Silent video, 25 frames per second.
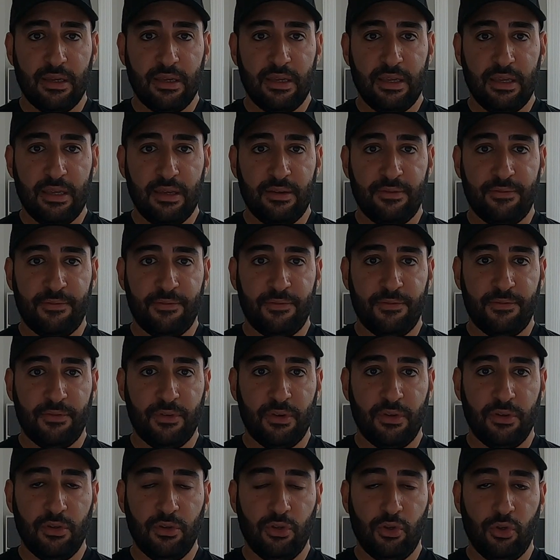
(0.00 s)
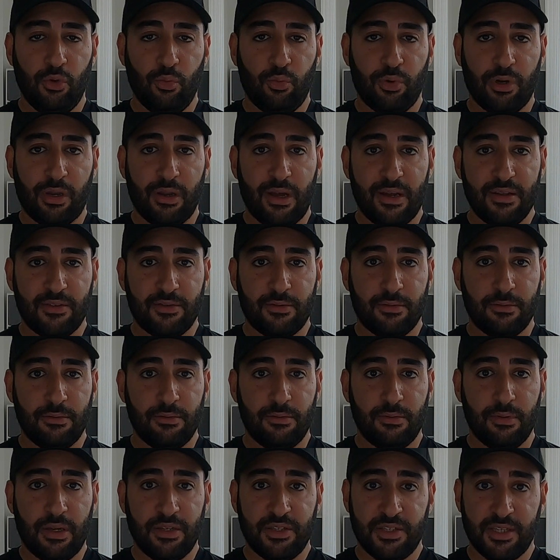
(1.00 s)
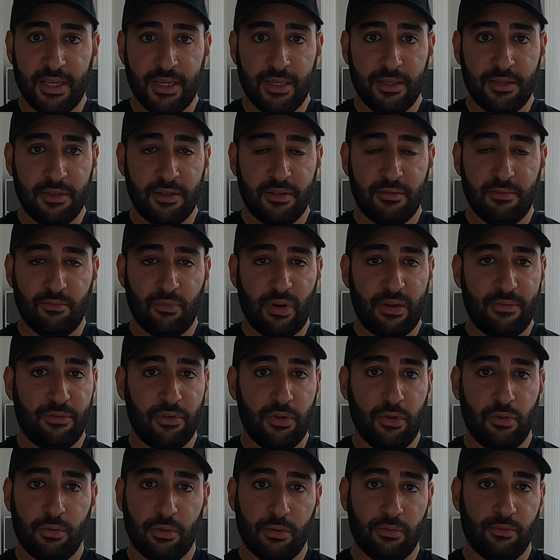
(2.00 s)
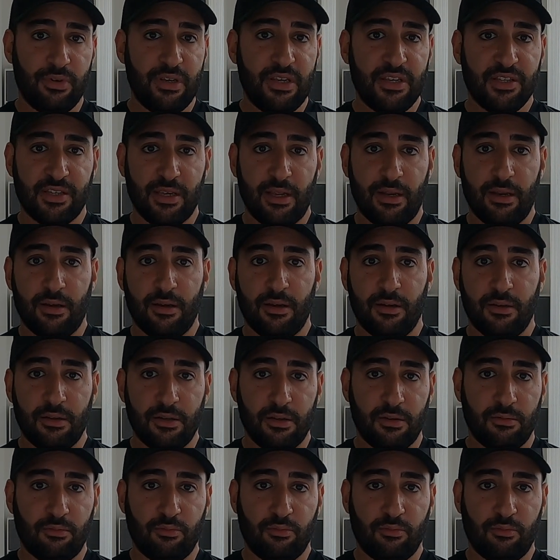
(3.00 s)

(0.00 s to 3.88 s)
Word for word: If you would like to attend, whether you're a reseller,